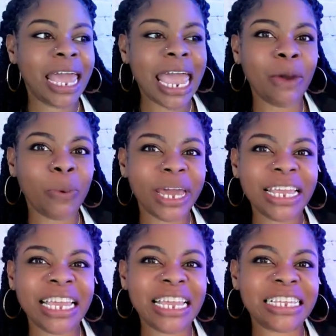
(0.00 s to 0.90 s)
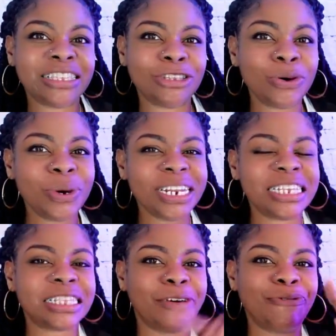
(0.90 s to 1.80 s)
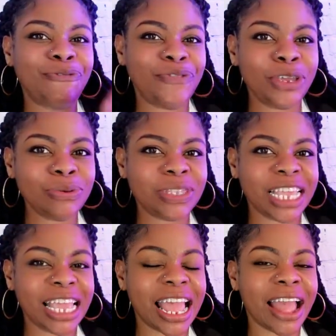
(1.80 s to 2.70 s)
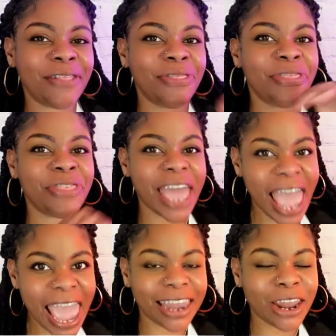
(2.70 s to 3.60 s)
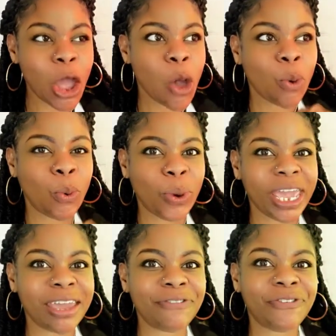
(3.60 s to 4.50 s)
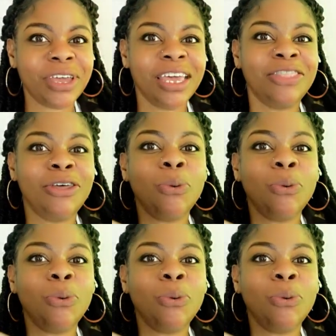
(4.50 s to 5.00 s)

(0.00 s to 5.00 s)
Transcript: And what he is doing is confusing that with the